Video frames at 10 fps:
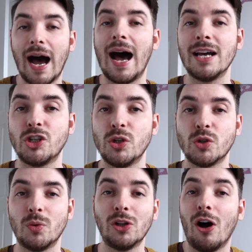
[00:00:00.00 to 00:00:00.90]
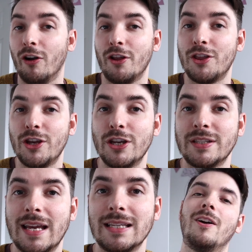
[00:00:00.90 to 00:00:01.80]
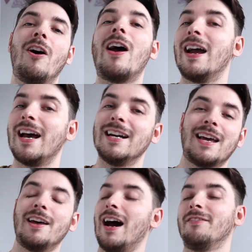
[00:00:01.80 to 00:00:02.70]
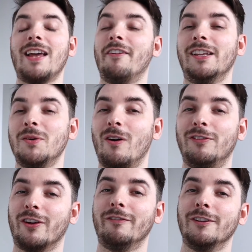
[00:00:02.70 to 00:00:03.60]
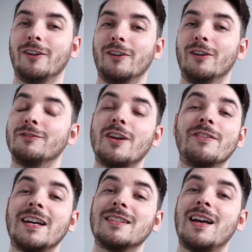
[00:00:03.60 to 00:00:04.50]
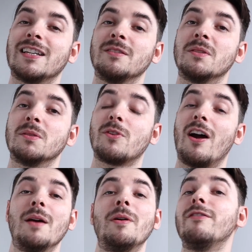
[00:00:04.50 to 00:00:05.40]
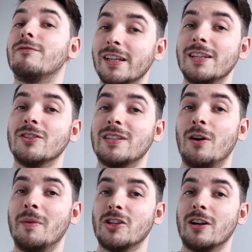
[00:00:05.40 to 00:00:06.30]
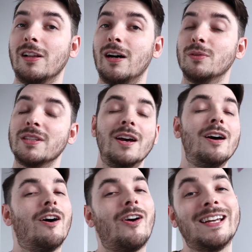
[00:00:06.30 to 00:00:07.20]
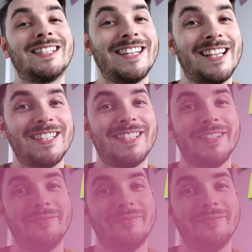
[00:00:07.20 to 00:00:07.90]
As usual on a Thursday. Alright guys, I've definitely waffled on for long enough. Don't forget to like and subscribe, it really does help my channel out. Alright, see you later.